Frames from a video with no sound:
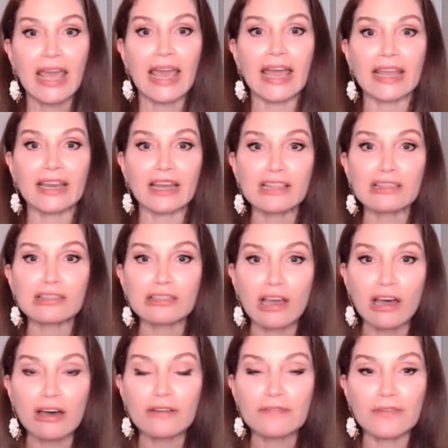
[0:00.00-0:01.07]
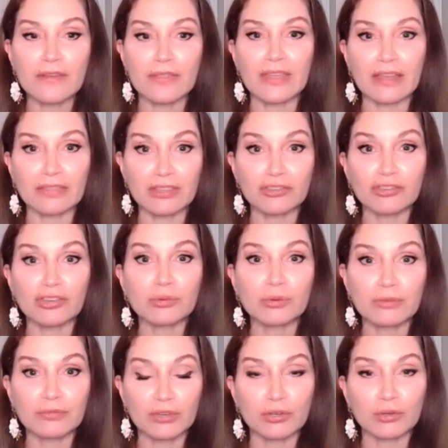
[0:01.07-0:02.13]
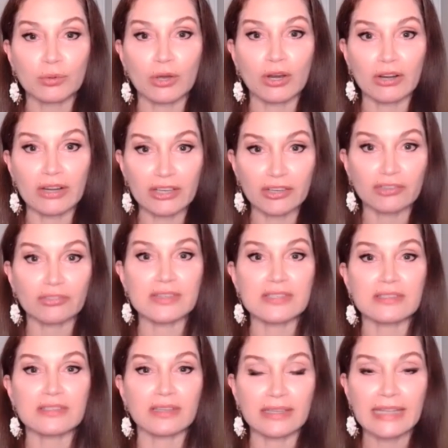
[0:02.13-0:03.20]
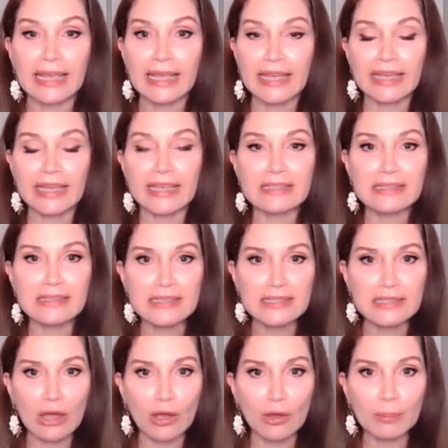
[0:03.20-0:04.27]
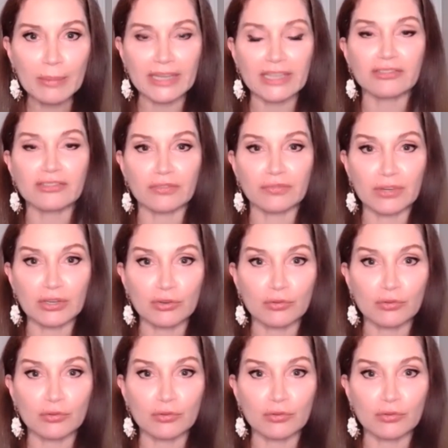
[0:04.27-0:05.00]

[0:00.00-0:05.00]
And I love that the two of you are interested in so many different